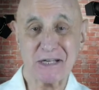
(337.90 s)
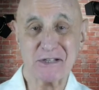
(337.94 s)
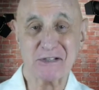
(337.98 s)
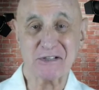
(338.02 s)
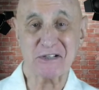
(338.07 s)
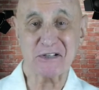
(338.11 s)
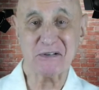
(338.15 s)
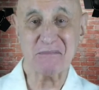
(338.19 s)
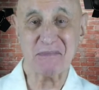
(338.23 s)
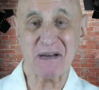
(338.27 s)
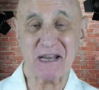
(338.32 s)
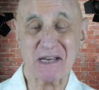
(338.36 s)

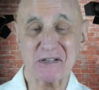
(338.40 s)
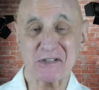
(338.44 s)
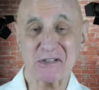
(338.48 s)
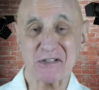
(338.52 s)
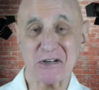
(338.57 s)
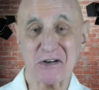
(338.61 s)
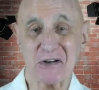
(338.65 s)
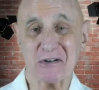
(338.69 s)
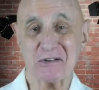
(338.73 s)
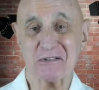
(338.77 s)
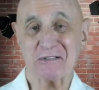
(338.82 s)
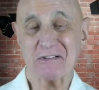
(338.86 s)
to my
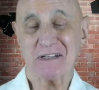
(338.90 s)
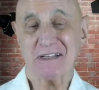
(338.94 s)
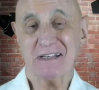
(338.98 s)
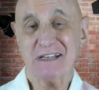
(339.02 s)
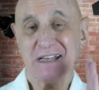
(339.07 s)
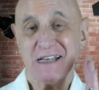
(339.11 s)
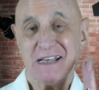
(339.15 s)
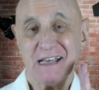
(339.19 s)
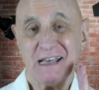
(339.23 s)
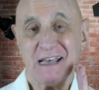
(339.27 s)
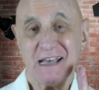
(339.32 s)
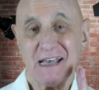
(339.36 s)
shirt,
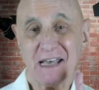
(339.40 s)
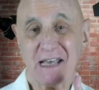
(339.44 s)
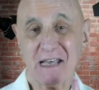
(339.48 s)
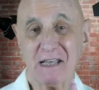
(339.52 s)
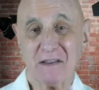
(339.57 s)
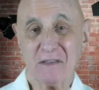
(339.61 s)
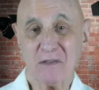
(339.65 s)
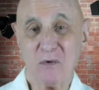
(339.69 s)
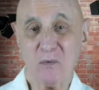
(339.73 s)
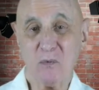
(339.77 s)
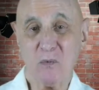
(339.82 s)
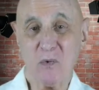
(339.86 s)

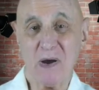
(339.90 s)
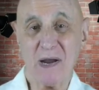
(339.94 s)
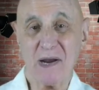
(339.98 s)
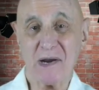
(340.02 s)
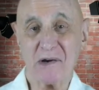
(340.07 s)
and the wire